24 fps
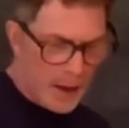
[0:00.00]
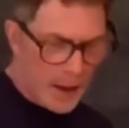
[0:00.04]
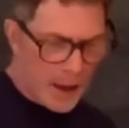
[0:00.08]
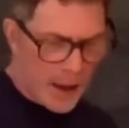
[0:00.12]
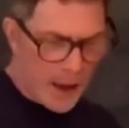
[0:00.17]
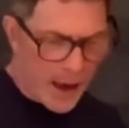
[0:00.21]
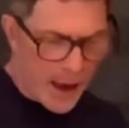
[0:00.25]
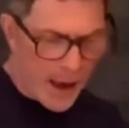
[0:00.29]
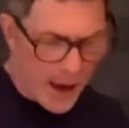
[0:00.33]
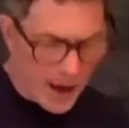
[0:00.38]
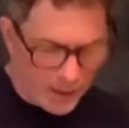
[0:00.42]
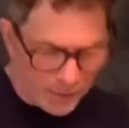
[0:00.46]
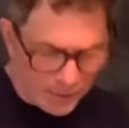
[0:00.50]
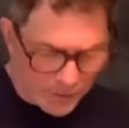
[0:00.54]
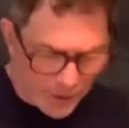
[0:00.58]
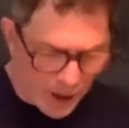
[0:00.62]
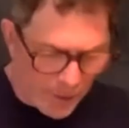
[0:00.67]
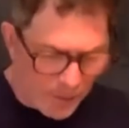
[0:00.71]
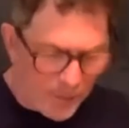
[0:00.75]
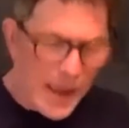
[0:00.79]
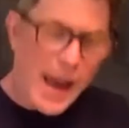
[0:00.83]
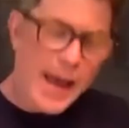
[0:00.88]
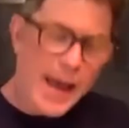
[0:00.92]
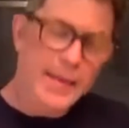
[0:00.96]
And
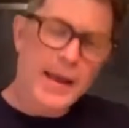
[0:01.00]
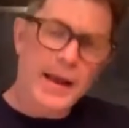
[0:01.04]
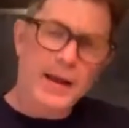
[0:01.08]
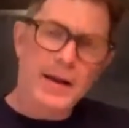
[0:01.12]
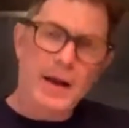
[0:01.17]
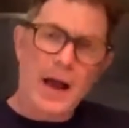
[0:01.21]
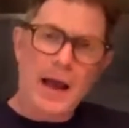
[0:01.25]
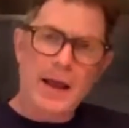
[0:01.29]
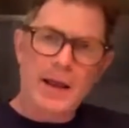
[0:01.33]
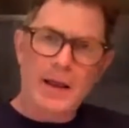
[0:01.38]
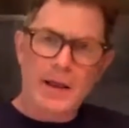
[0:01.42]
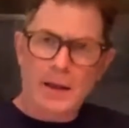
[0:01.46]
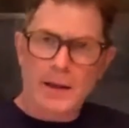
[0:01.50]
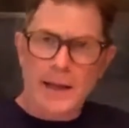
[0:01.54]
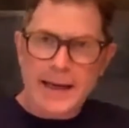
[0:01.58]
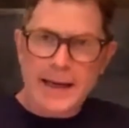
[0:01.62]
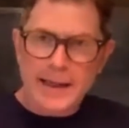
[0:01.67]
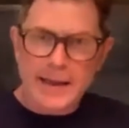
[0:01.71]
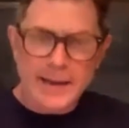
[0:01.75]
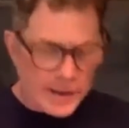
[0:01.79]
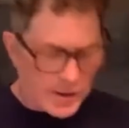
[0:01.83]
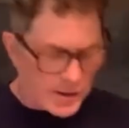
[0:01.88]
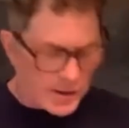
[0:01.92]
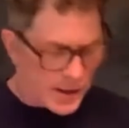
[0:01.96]
then
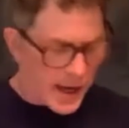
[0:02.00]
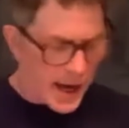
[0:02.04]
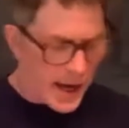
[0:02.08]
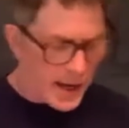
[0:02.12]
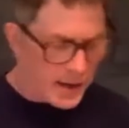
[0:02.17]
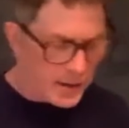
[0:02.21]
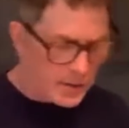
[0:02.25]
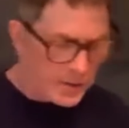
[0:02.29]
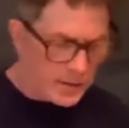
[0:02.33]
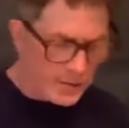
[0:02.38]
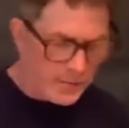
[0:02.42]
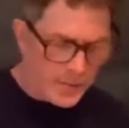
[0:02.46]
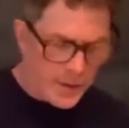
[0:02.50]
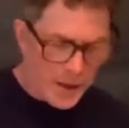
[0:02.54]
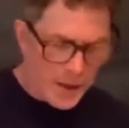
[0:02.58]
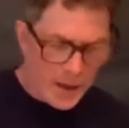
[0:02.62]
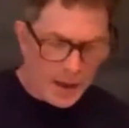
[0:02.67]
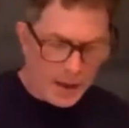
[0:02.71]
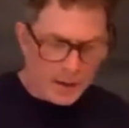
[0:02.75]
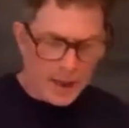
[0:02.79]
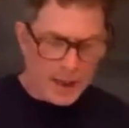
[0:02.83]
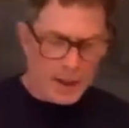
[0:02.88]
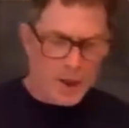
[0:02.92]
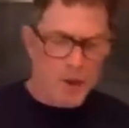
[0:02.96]
in this case,
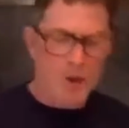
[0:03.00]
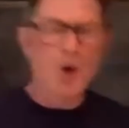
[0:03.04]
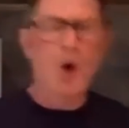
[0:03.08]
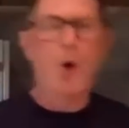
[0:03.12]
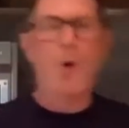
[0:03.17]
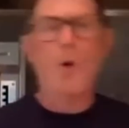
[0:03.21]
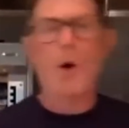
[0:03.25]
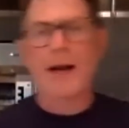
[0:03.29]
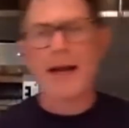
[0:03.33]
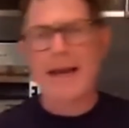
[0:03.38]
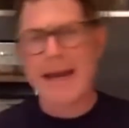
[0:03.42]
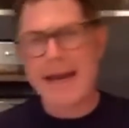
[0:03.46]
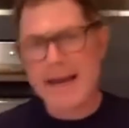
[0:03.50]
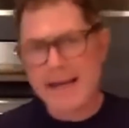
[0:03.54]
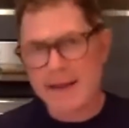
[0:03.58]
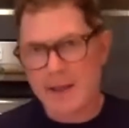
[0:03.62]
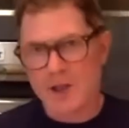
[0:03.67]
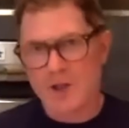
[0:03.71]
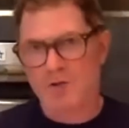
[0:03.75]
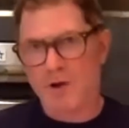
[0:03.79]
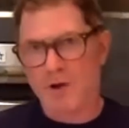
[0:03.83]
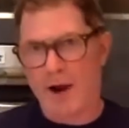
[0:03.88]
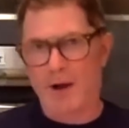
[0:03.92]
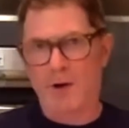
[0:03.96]
you don't want to eat
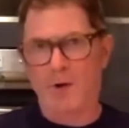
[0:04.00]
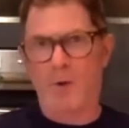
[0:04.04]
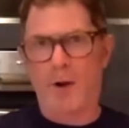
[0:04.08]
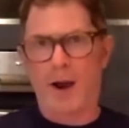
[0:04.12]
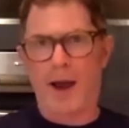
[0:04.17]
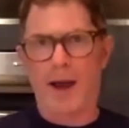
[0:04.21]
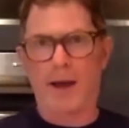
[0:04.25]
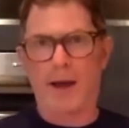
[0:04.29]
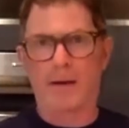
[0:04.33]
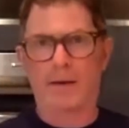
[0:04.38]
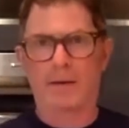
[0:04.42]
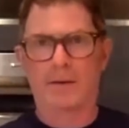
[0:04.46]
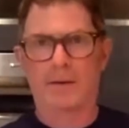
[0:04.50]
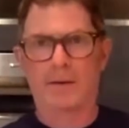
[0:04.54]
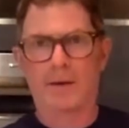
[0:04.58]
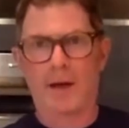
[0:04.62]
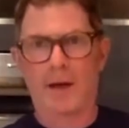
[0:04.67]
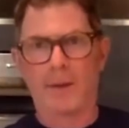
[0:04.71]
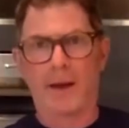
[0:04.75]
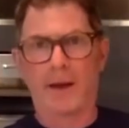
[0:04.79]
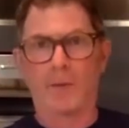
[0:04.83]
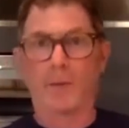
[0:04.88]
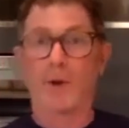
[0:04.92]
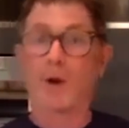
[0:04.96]
this right away. I
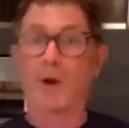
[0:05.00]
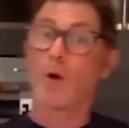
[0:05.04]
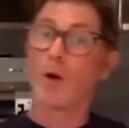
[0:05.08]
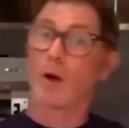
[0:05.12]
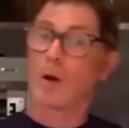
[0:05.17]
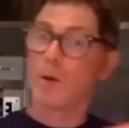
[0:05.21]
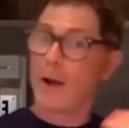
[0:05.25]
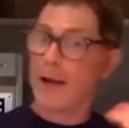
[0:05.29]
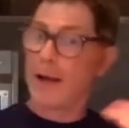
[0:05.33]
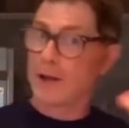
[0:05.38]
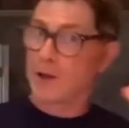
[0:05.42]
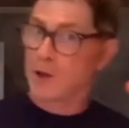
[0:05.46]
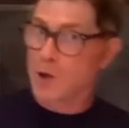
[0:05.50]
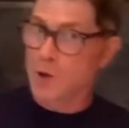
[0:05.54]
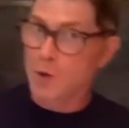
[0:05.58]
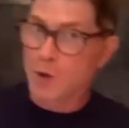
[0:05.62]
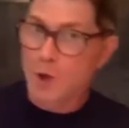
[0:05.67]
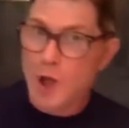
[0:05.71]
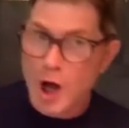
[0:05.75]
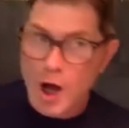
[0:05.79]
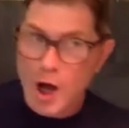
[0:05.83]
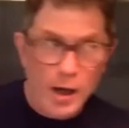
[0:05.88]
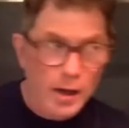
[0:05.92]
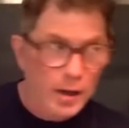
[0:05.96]
mean, we don't want to wait too
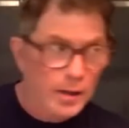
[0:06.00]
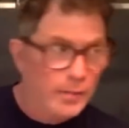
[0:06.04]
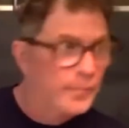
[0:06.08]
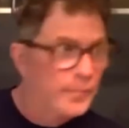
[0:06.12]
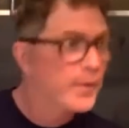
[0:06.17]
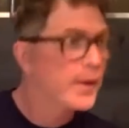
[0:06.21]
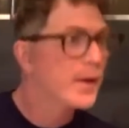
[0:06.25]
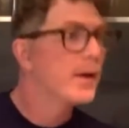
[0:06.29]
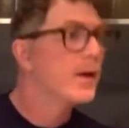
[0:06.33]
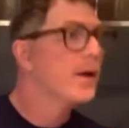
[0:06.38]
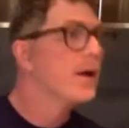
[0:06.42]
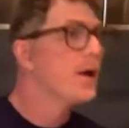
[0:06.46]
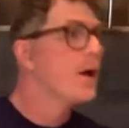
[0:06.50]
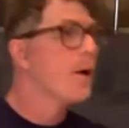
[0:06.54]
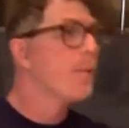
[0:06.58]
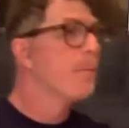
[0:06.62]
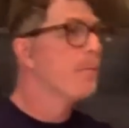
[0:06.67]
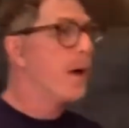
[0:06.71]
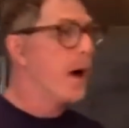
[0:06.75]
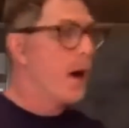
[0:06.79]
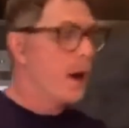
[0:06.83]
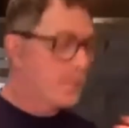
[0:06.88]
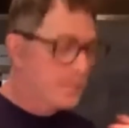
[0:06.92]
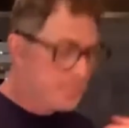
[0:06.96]
long, right.
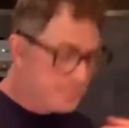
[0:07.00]
But